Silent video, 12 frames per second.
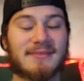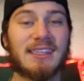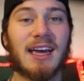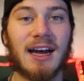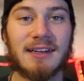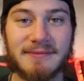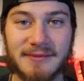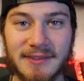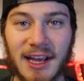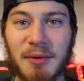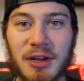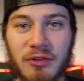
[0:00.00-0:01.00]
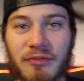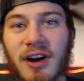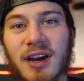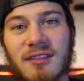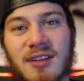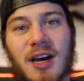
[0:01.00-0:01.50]
Yeah, how about you
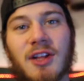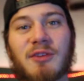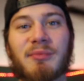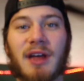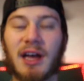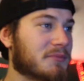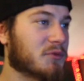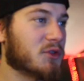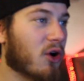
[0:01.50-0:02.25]
fucking tell them that?